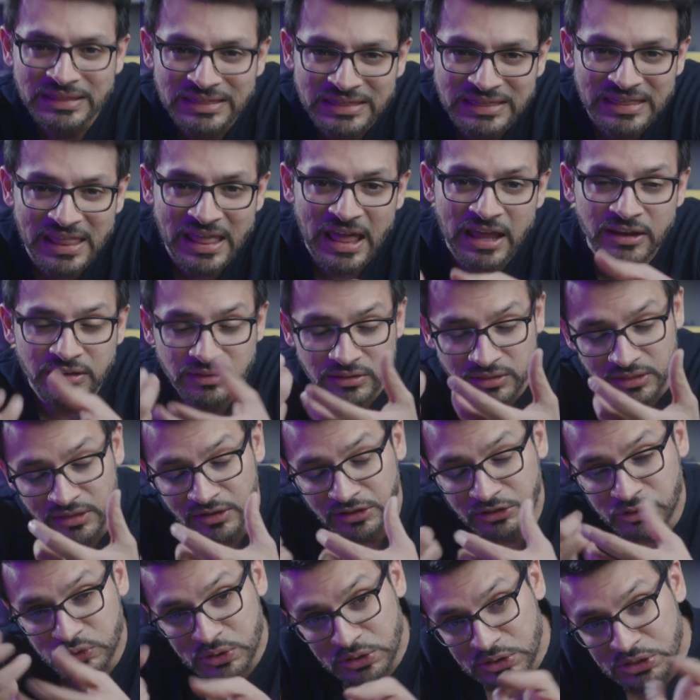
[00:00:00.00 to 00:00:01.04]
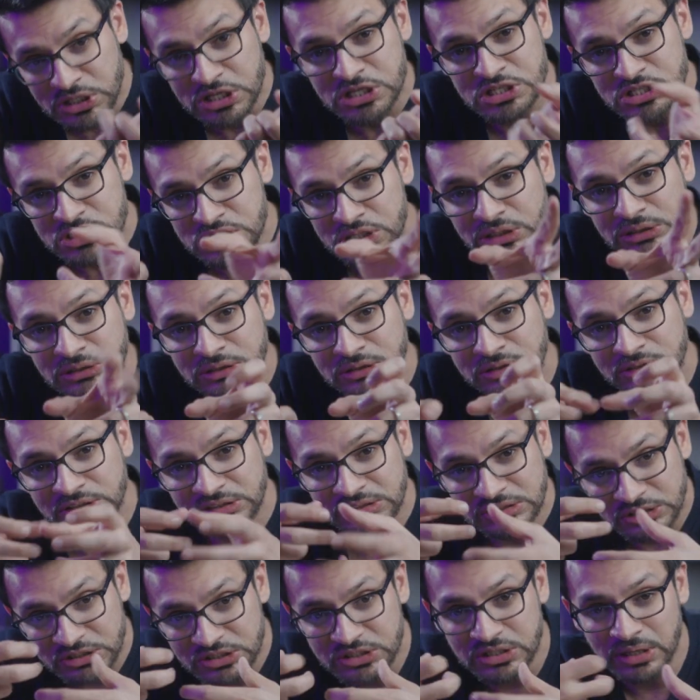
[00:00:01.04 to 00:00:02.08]
the traditional
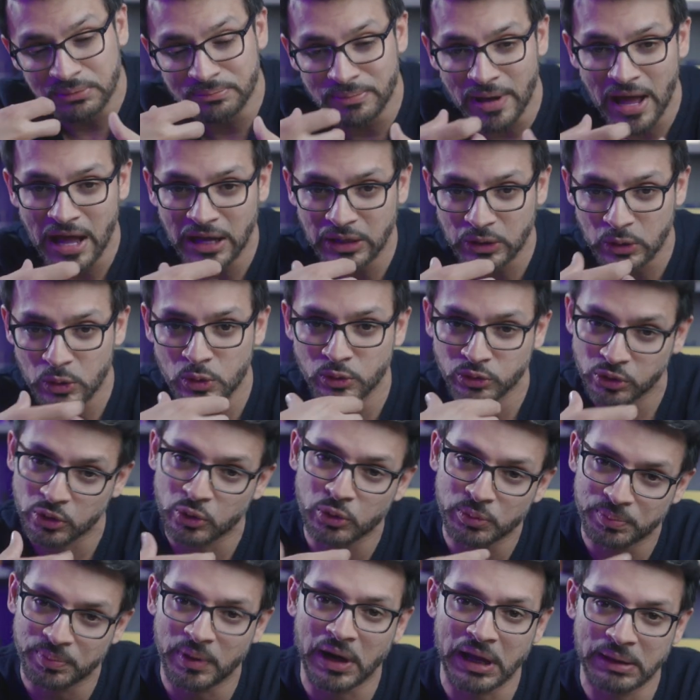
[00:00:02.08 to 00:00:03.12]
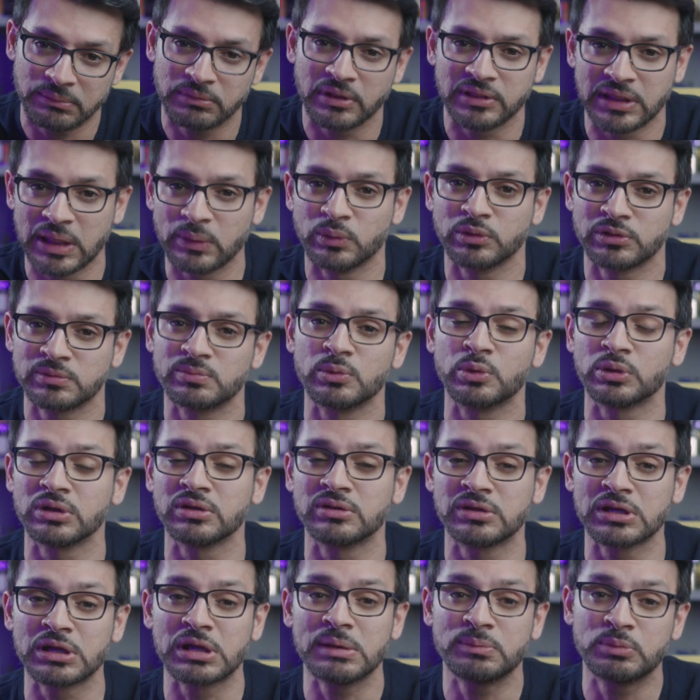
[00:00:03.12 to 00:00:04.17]
tobacco through pipe that they would smoke in
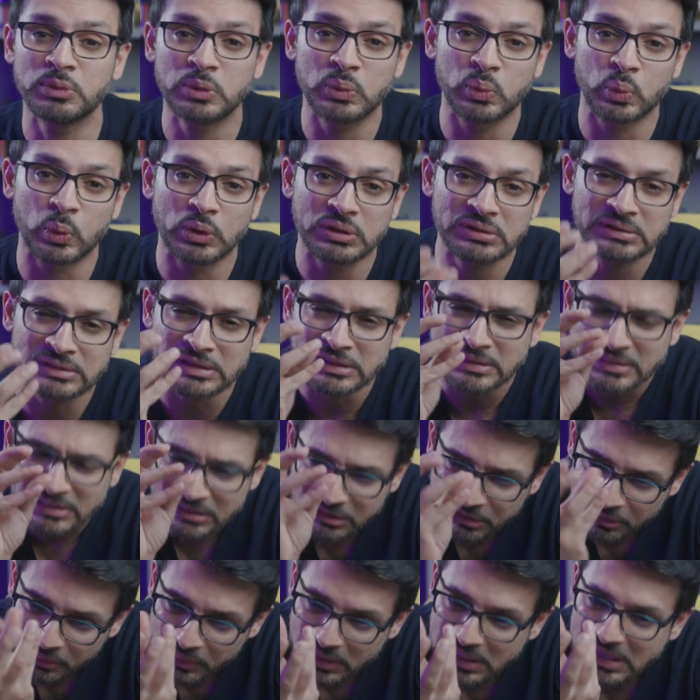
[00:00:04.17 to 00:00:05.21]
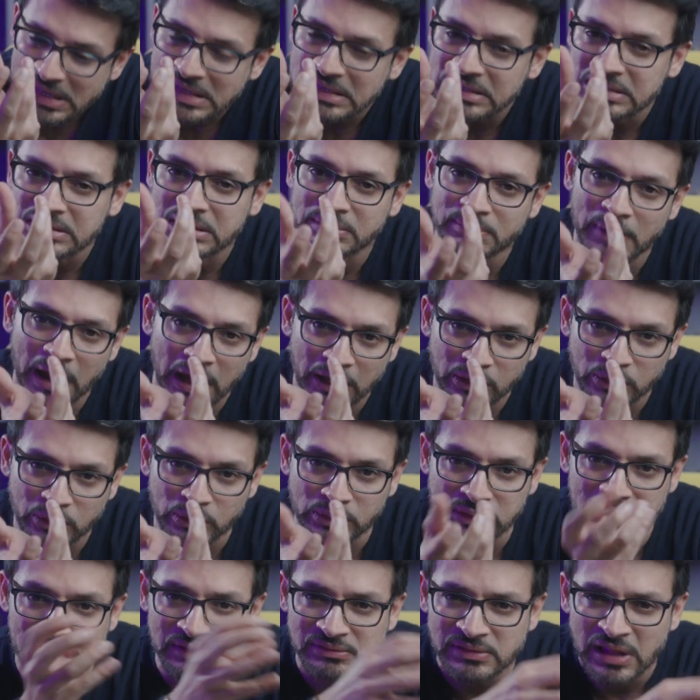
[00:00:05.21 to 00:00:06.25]
Singapore was this green tobacco
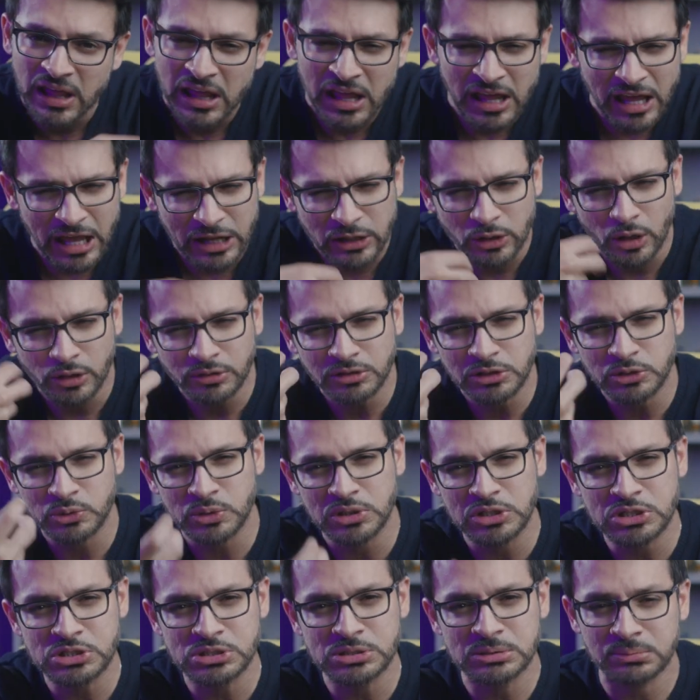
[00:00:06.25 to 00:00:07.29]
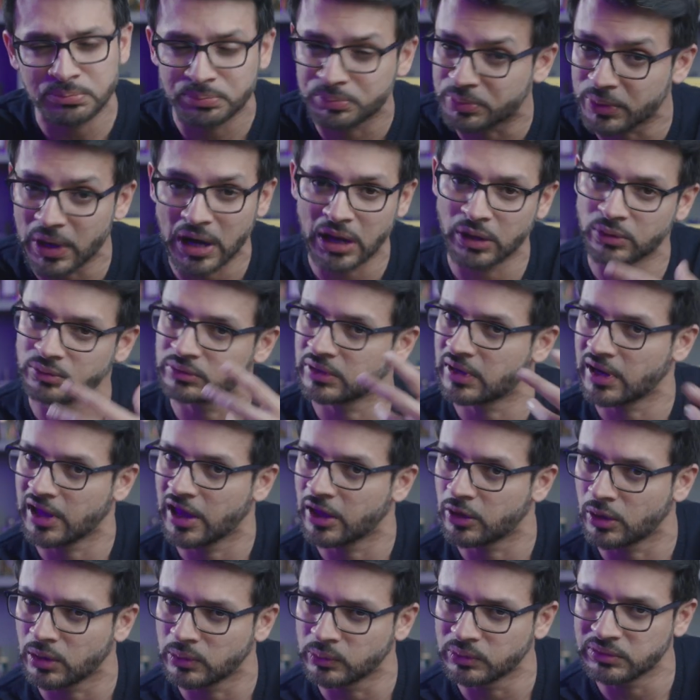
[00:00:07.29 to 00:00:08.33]
leaves, and not the traditional brown that I
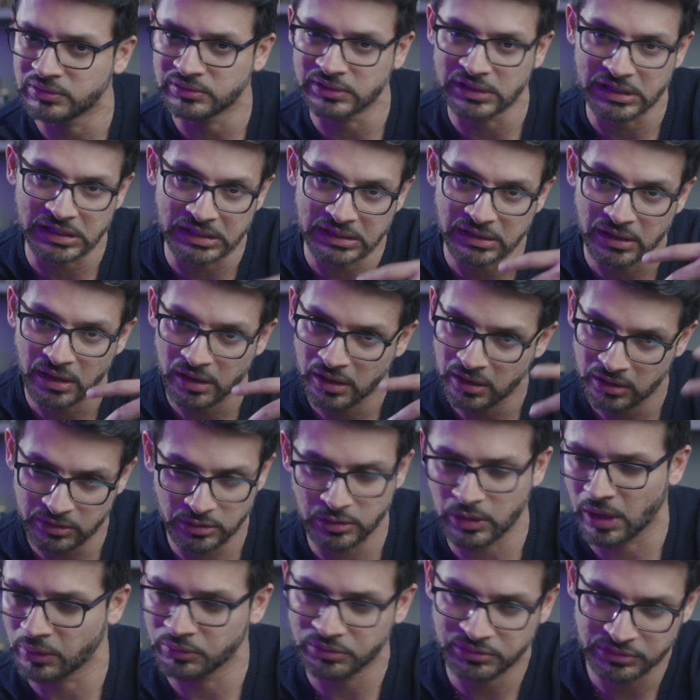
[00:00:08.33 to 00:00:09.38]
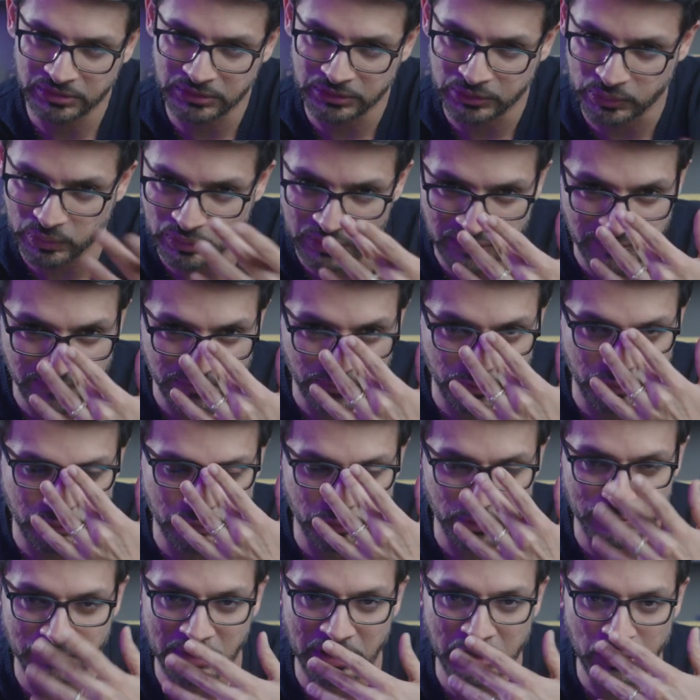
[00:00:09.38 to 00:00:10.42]
had always seen. I was still 24,
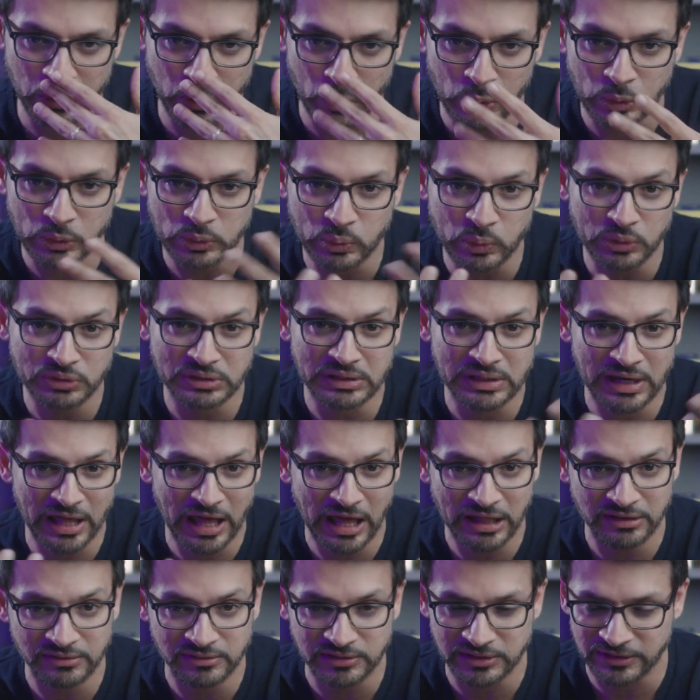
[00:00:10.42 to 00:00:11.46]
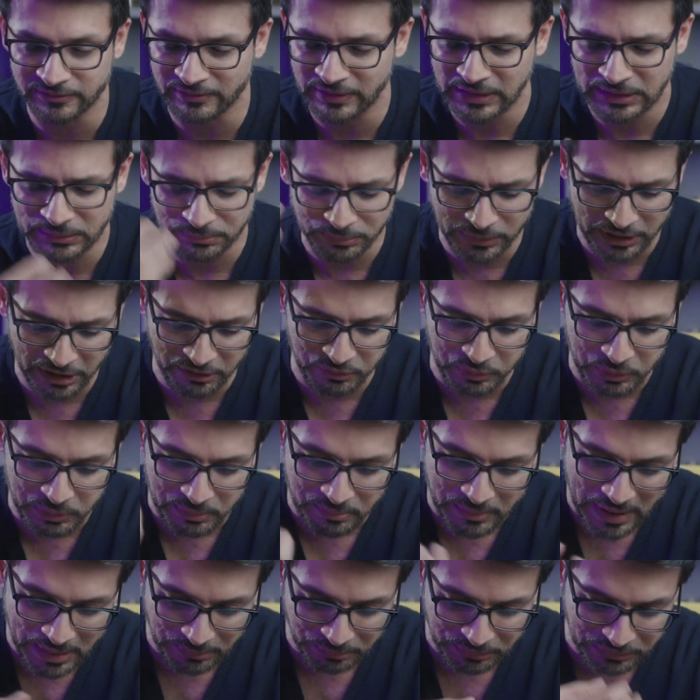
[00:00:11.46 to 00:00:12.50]
so my nose wasn't as developed, but I
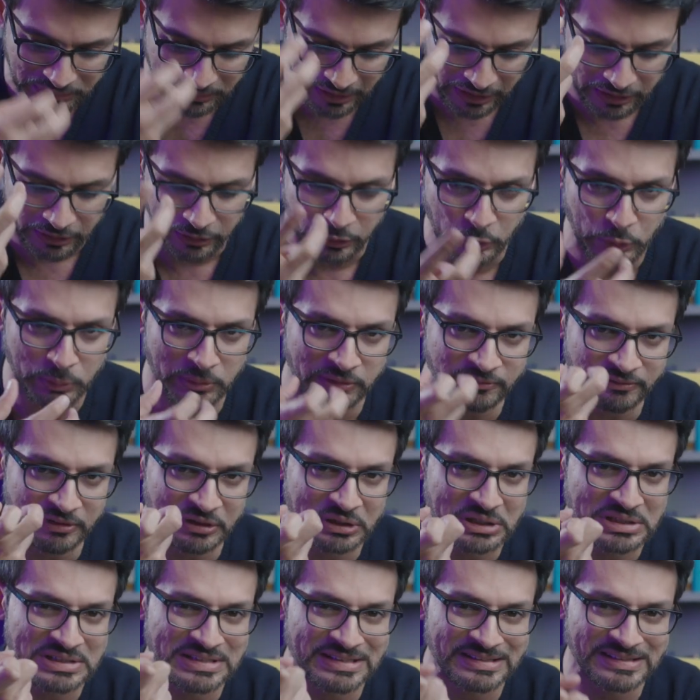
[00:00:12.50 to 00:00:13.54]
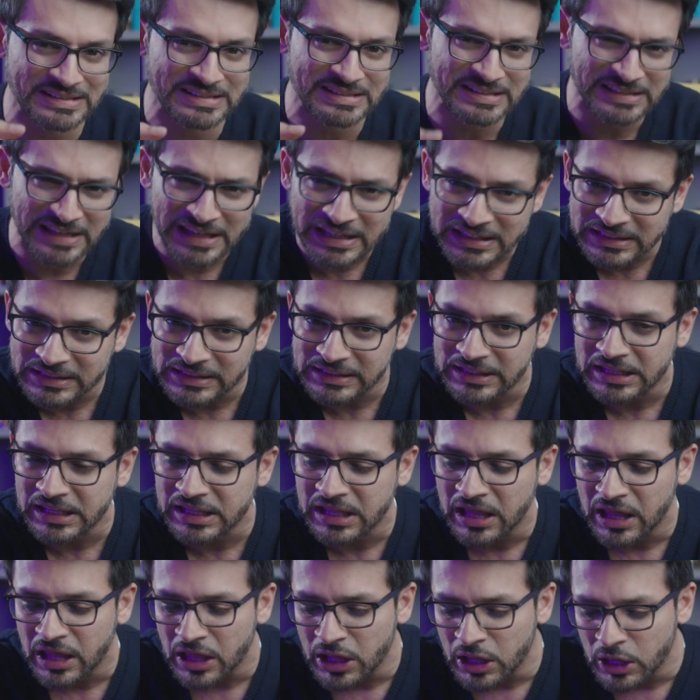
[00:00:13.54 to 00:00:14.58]
remember that aroma very distinctly.
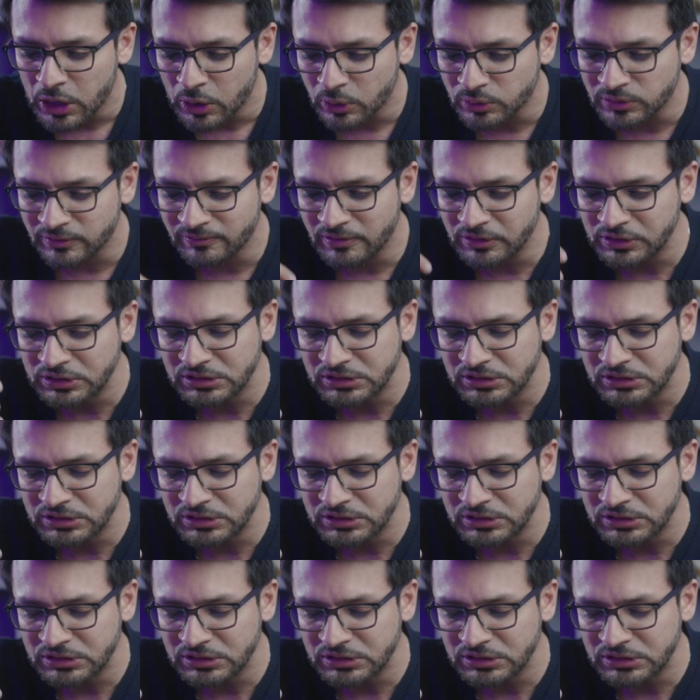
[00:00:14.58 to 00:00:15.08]
It was a very